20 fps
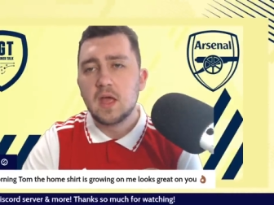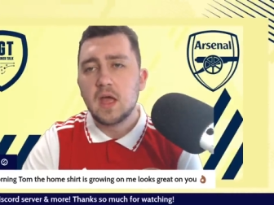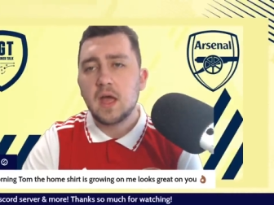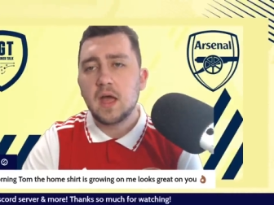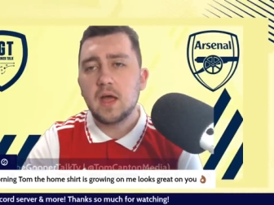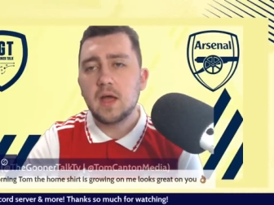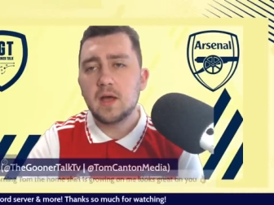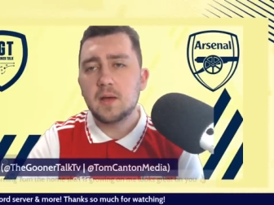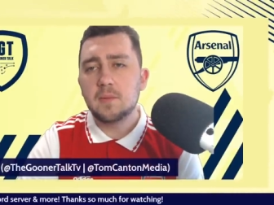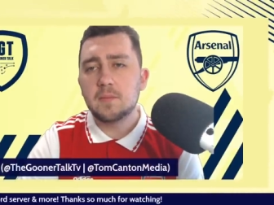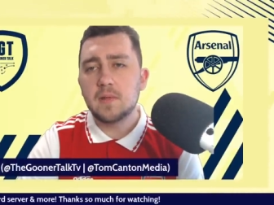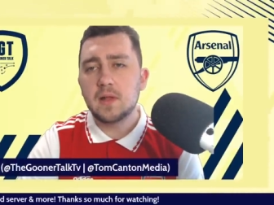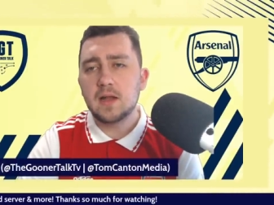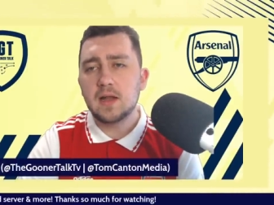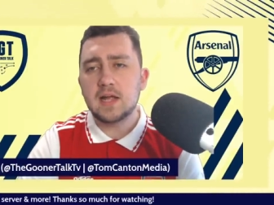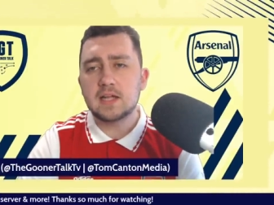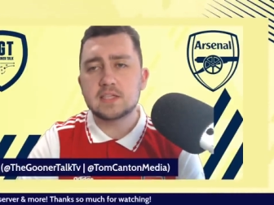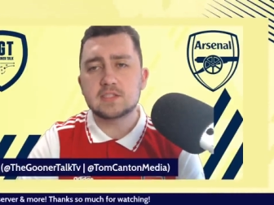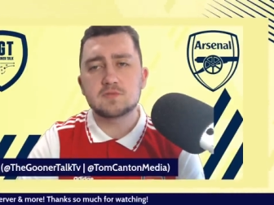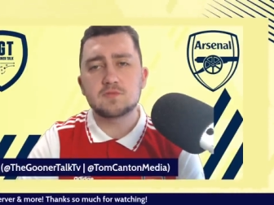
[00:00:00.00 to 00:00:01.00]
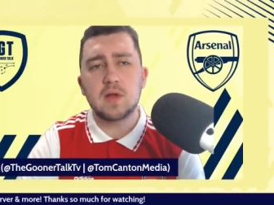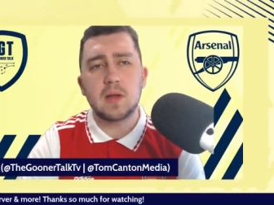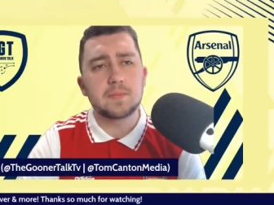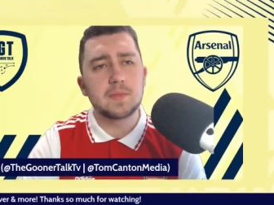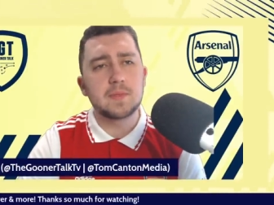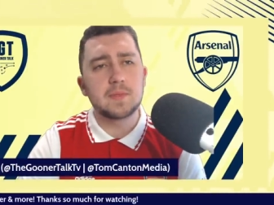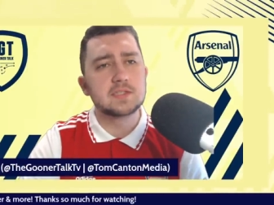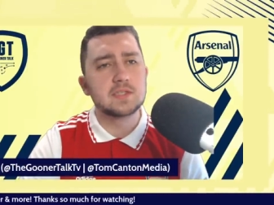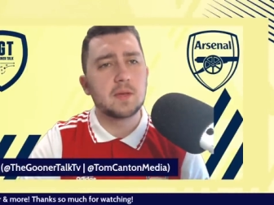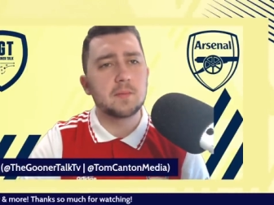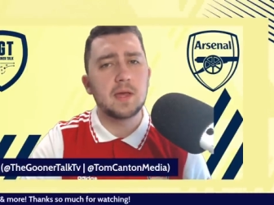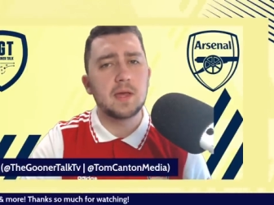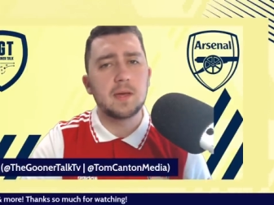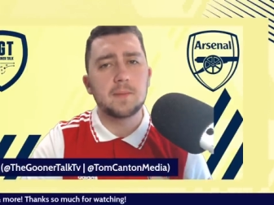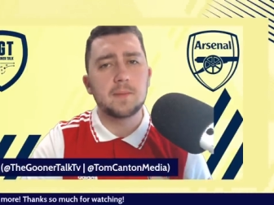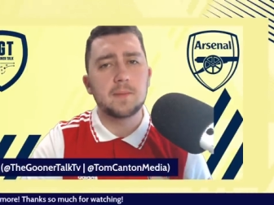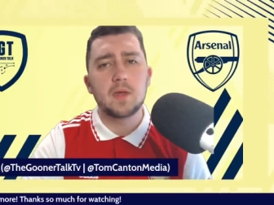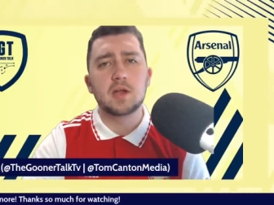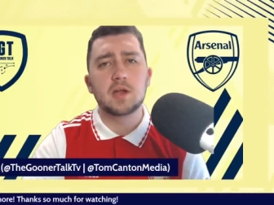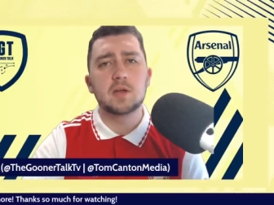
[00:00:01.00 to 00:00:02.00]
Um, let's wrap things up there. I'm
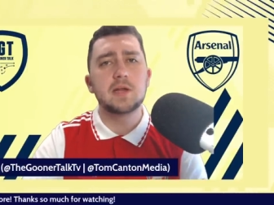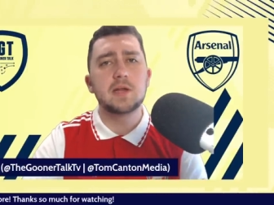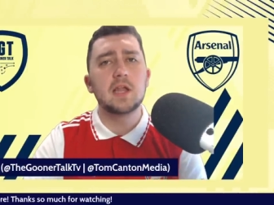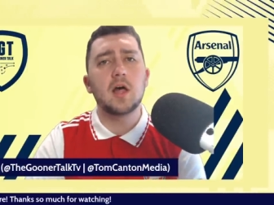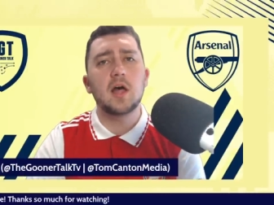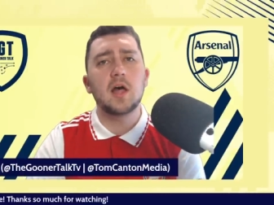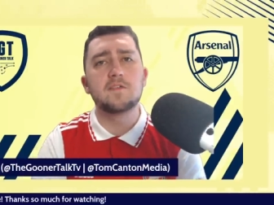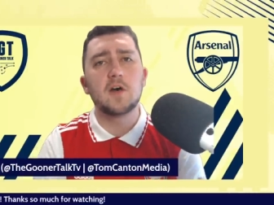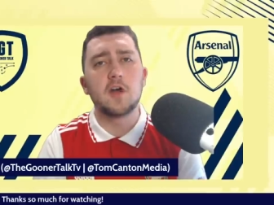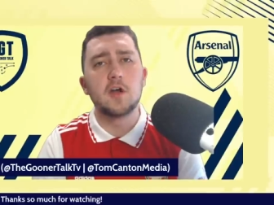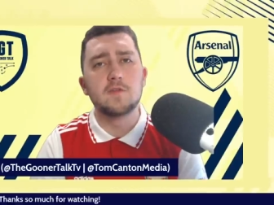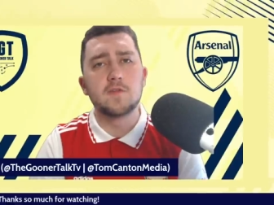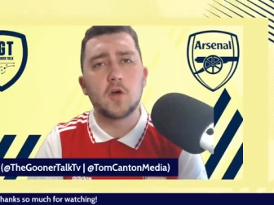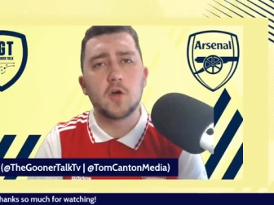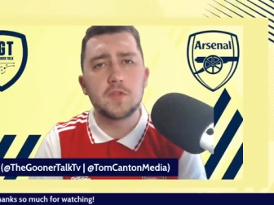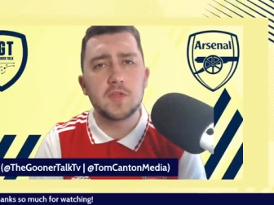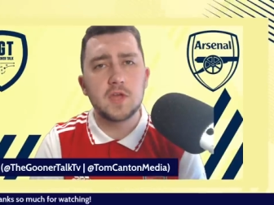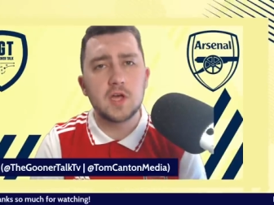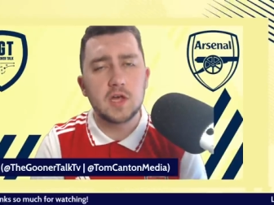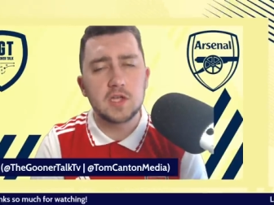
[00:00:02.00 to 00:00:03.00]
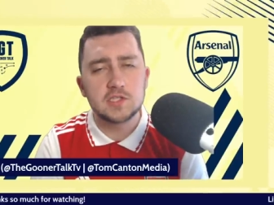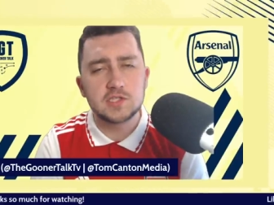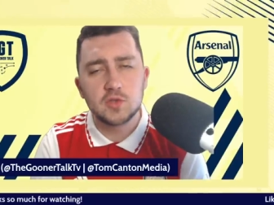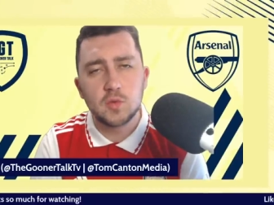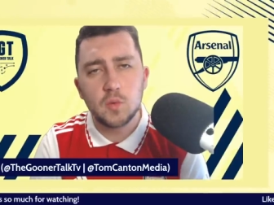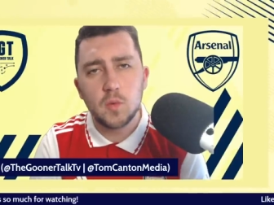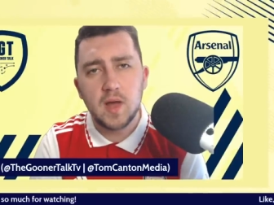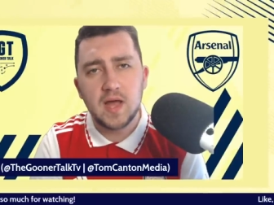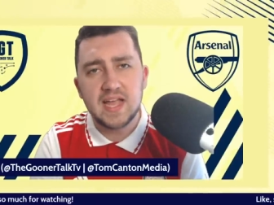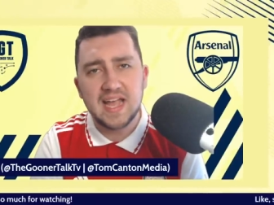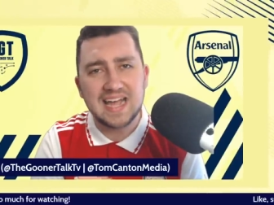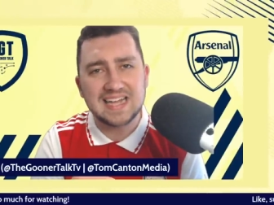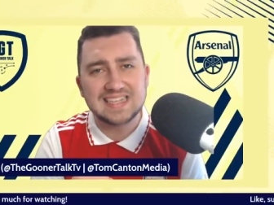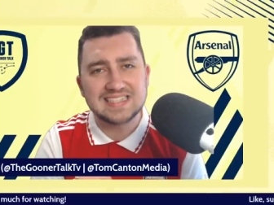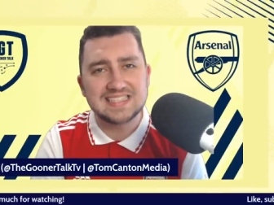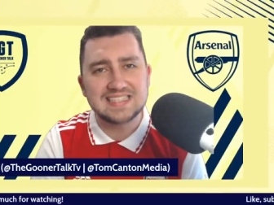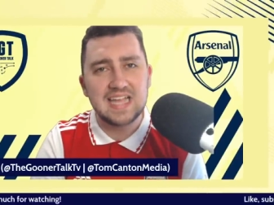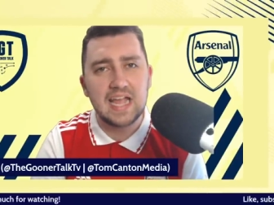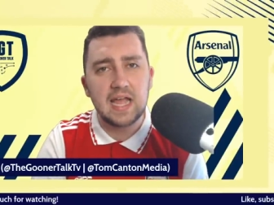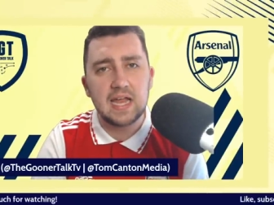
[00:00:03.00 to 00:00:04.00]
going to be live over on the Arsenal Way at
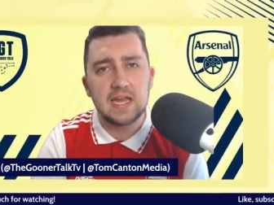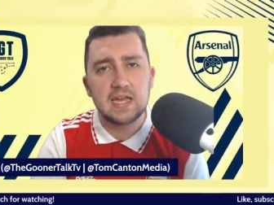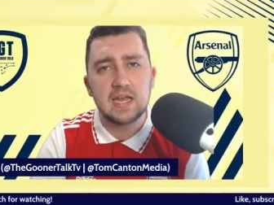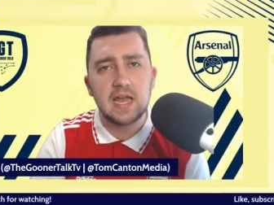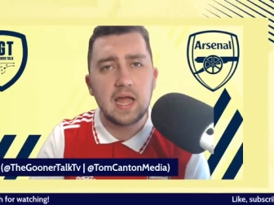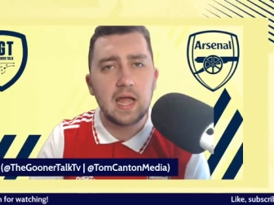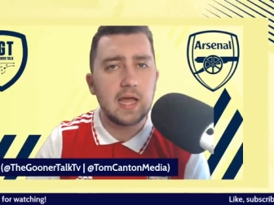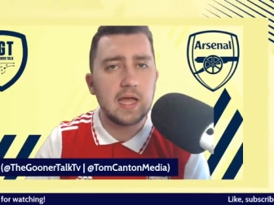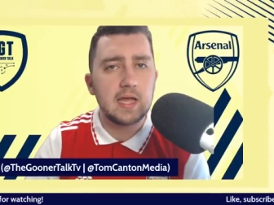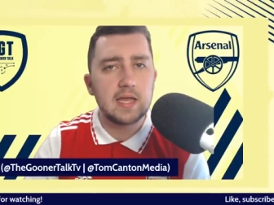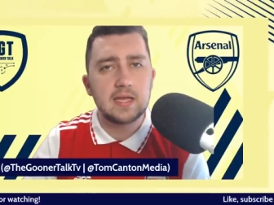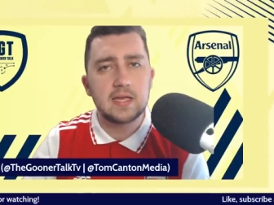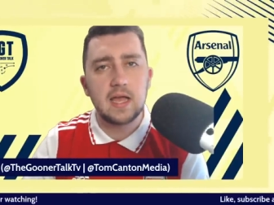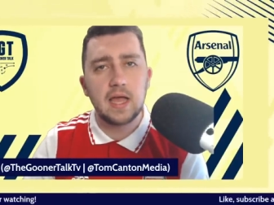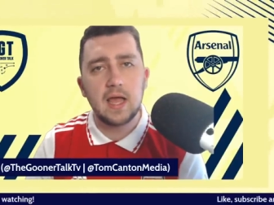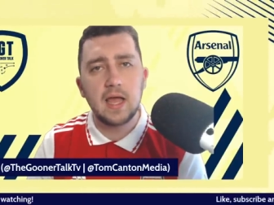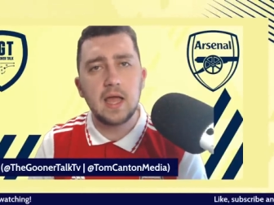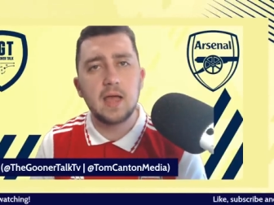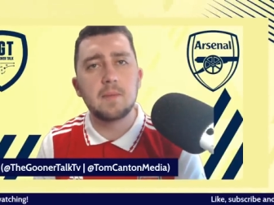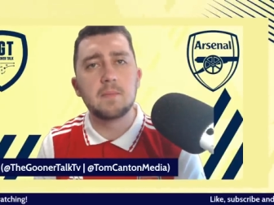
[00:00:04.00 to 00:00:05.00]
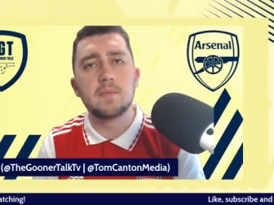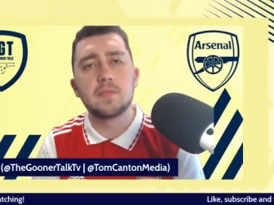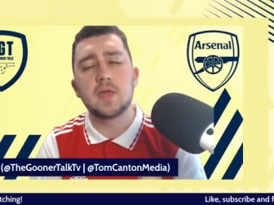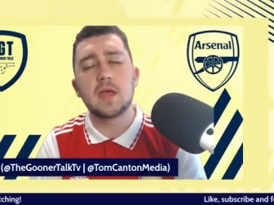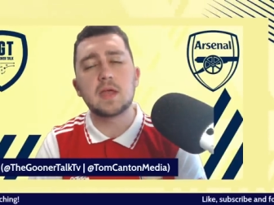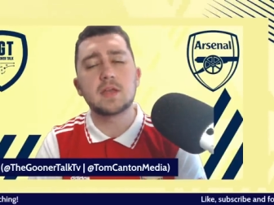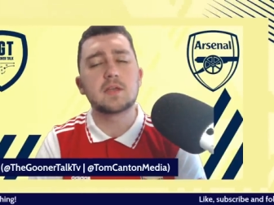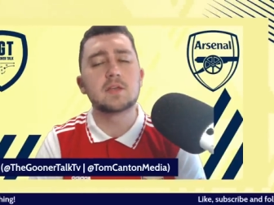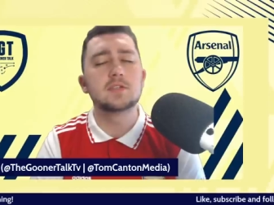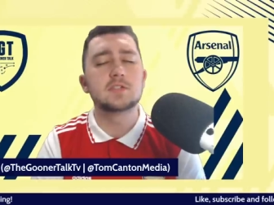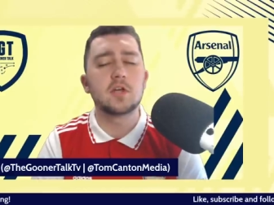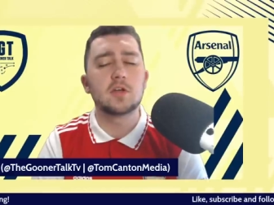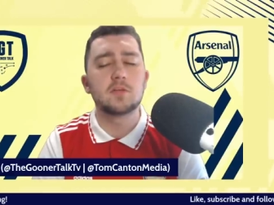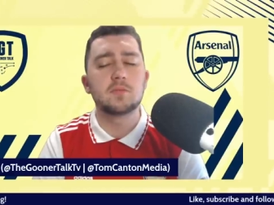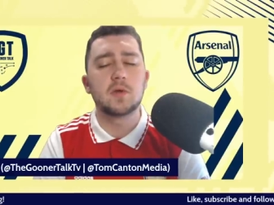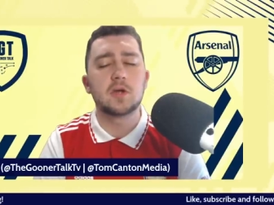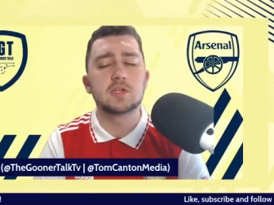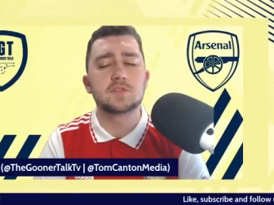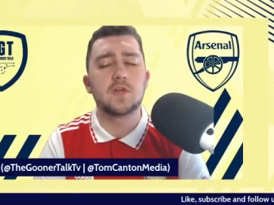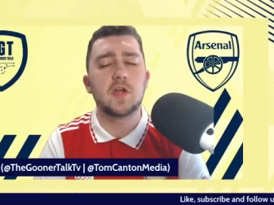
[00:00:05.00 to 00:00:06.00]
10 a.m. Thank you so
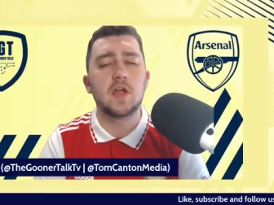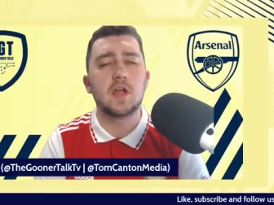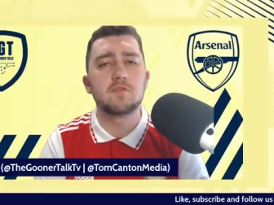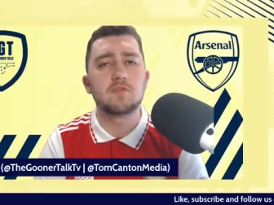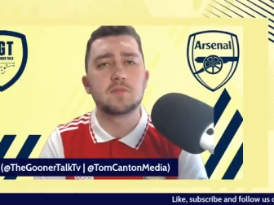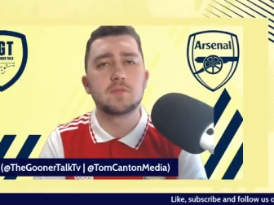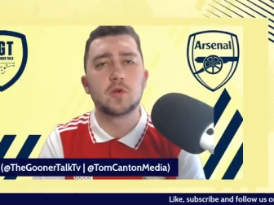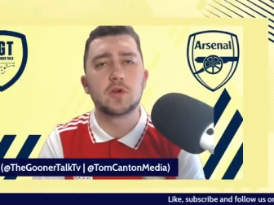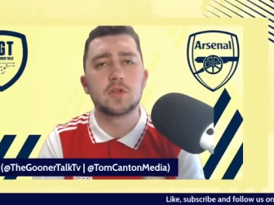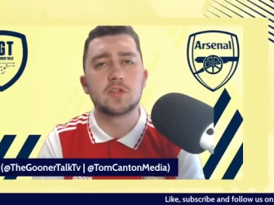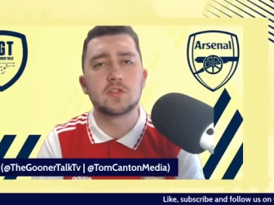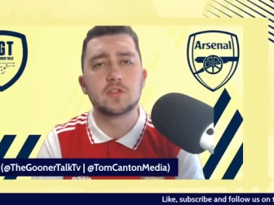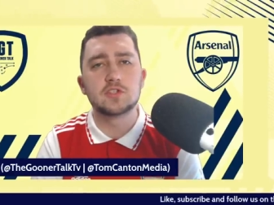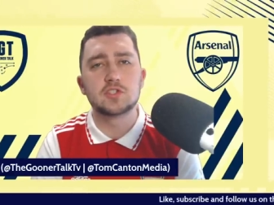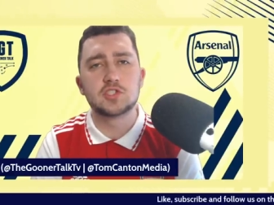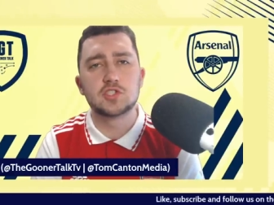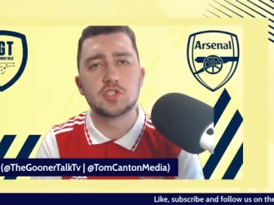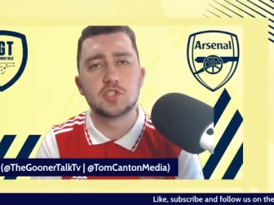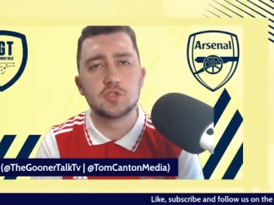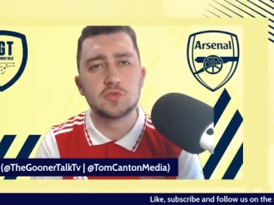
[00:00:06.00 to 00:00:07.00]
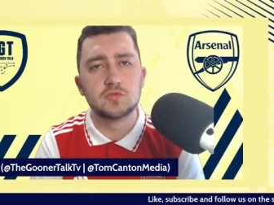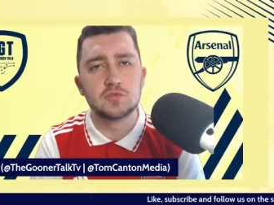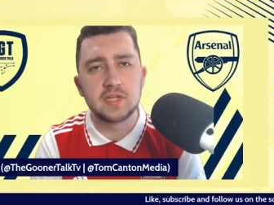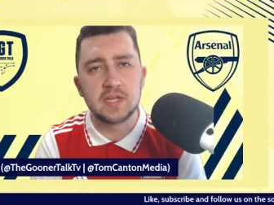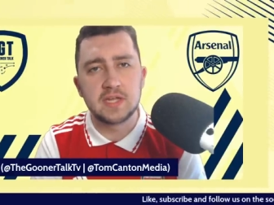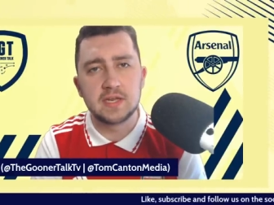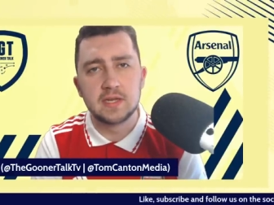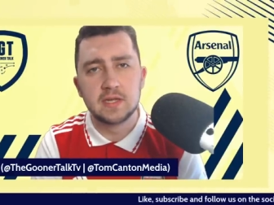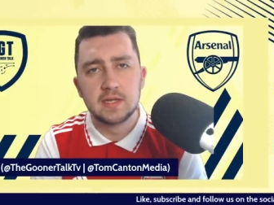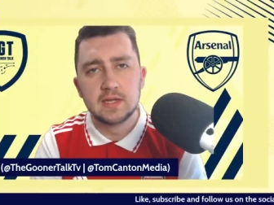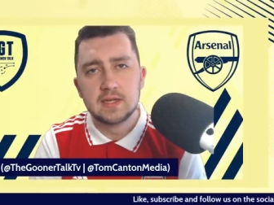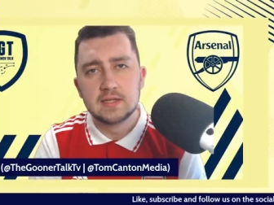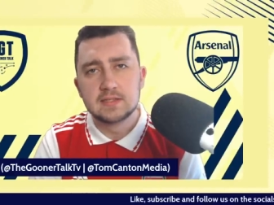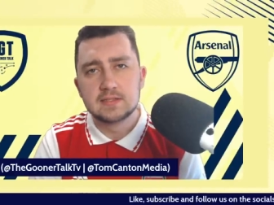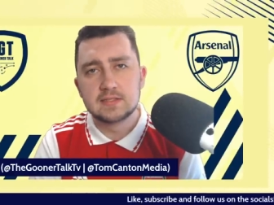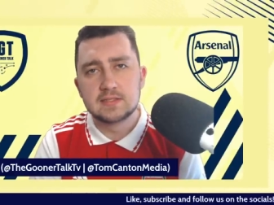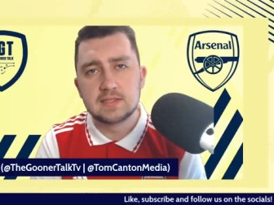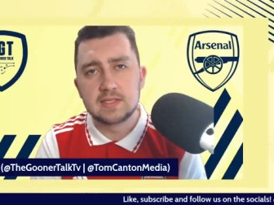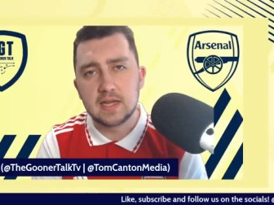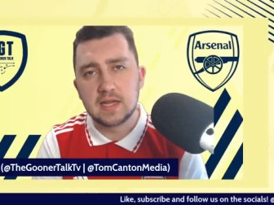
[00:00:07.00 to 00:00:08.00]
much for everybody that's tuned in
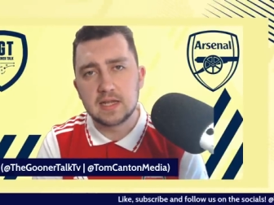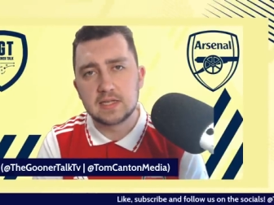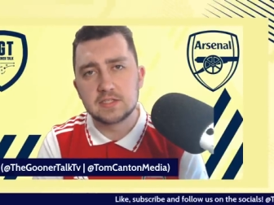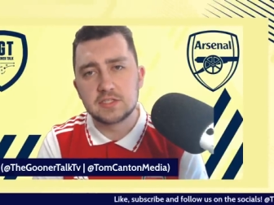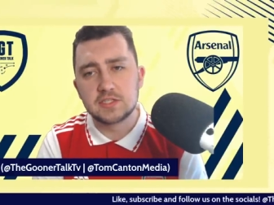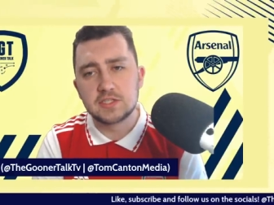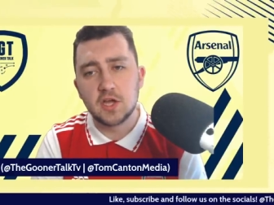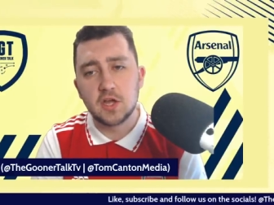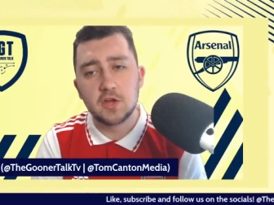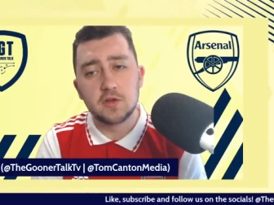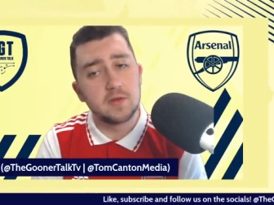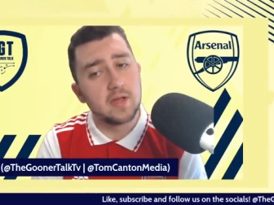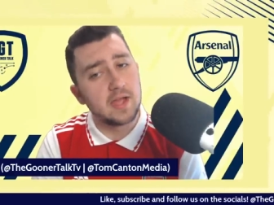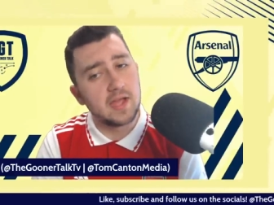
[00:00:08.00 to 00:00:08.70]
to today's show.